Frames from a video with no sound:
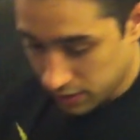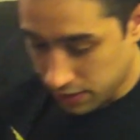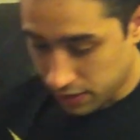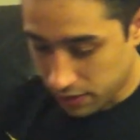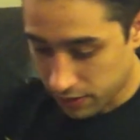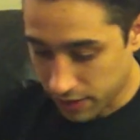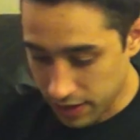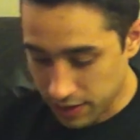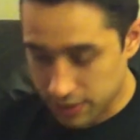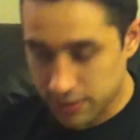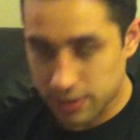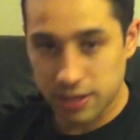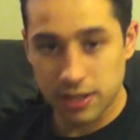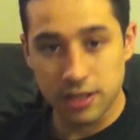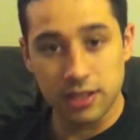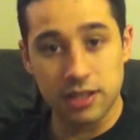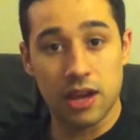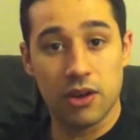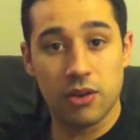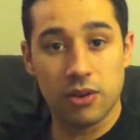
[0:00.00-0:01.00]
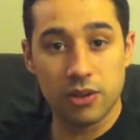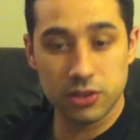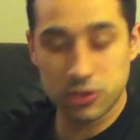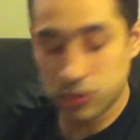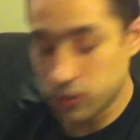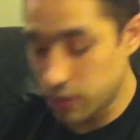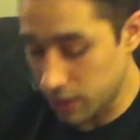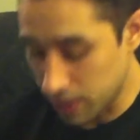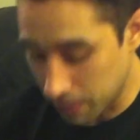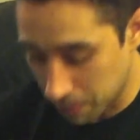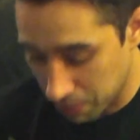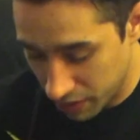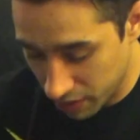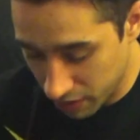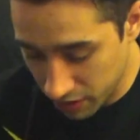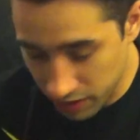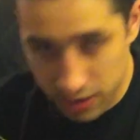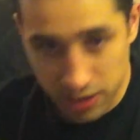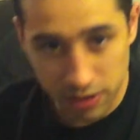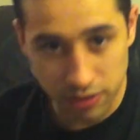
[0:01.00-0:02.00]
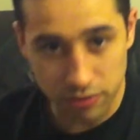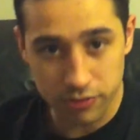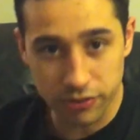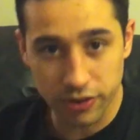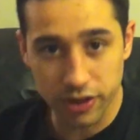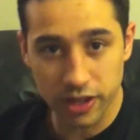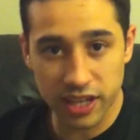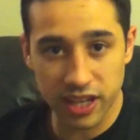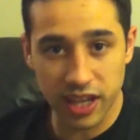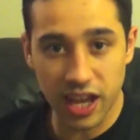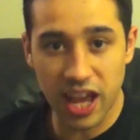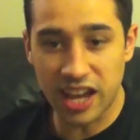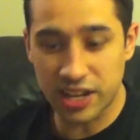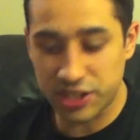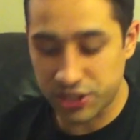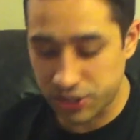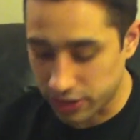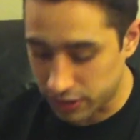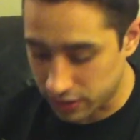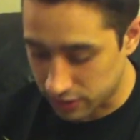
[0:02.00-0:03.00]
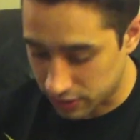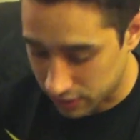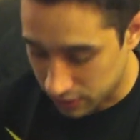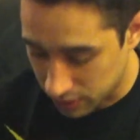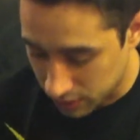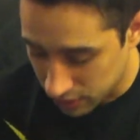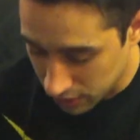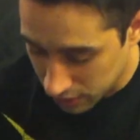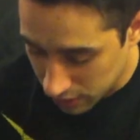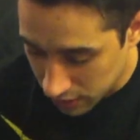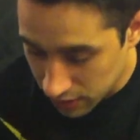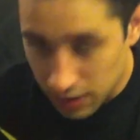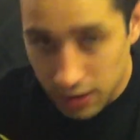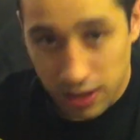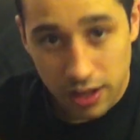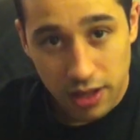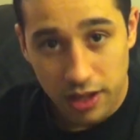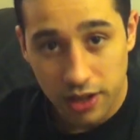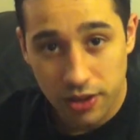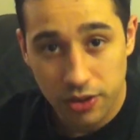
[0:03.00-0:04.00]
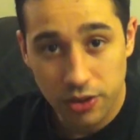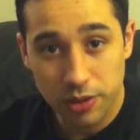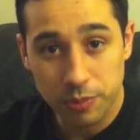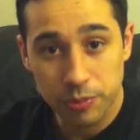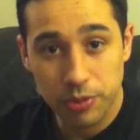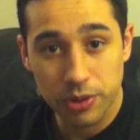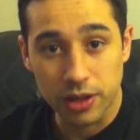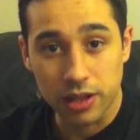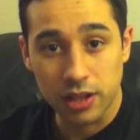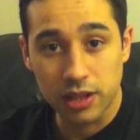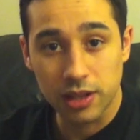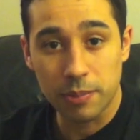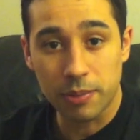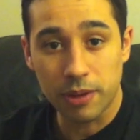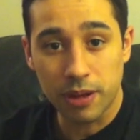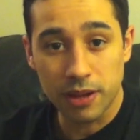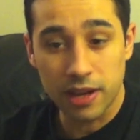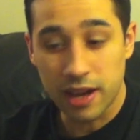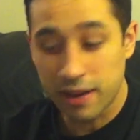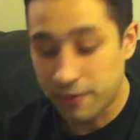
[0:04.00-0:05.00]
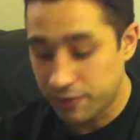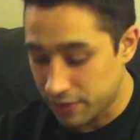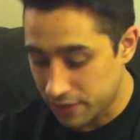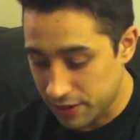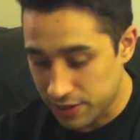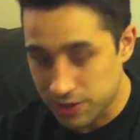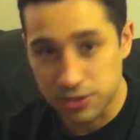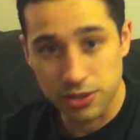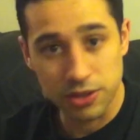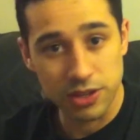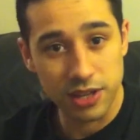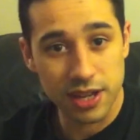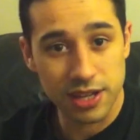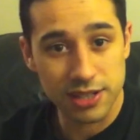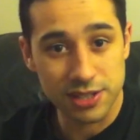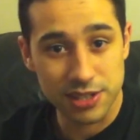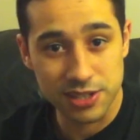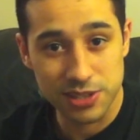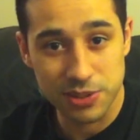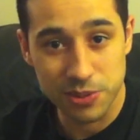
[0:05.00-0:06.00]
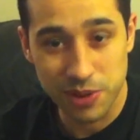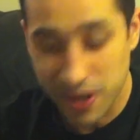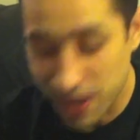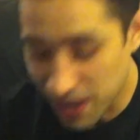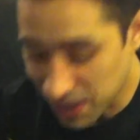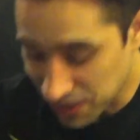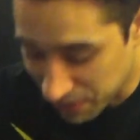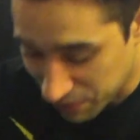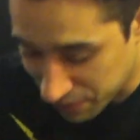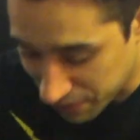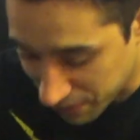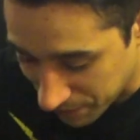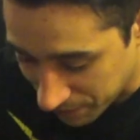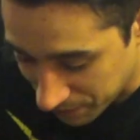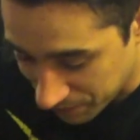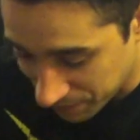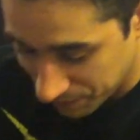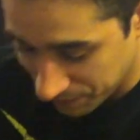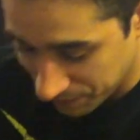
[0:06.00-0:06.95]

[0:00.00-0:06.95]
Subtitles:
Alright, now on to the American funky action! I'll go ahead and put a clip on after this so you guys can see where I got that from.